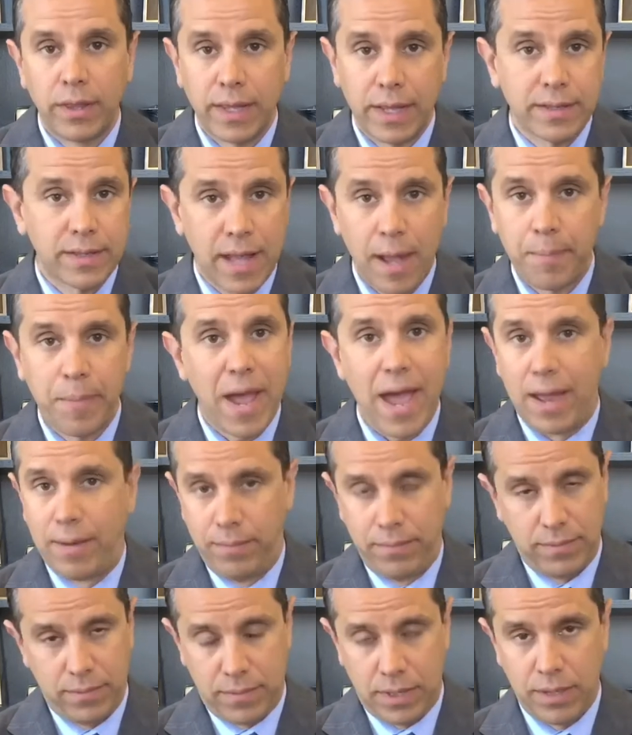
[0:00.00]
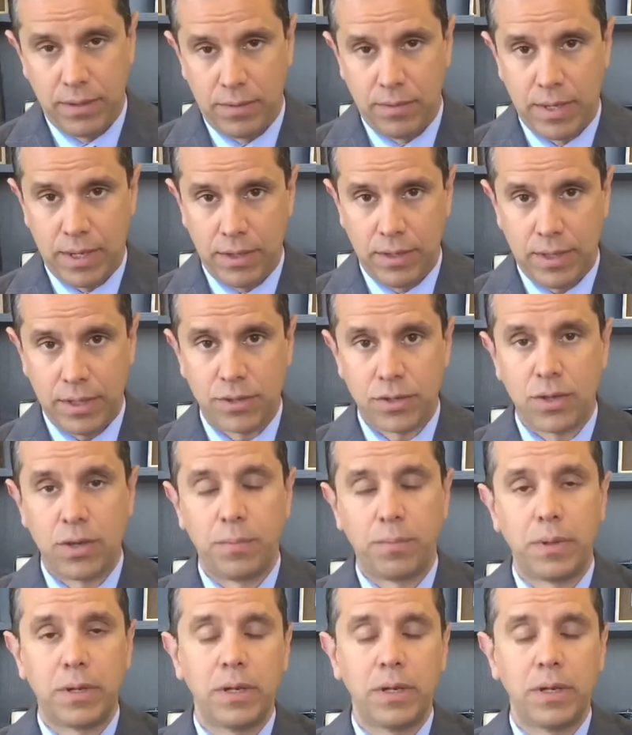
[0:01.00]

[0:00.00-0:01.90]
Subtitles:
That's not bad. That's good.